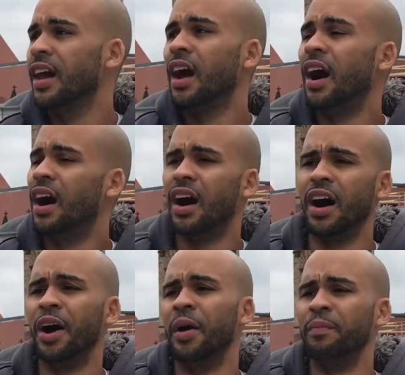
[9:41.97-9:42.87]

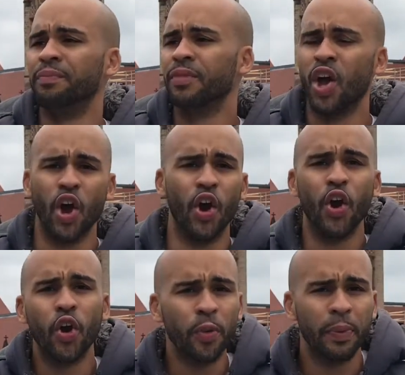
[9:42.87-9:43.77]

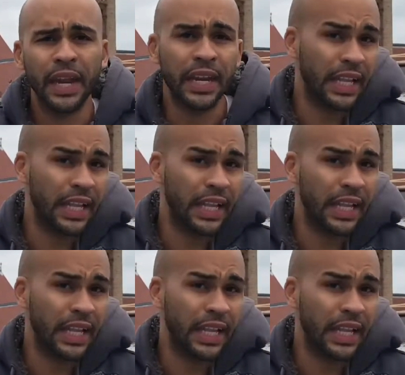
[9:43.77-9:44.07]
urban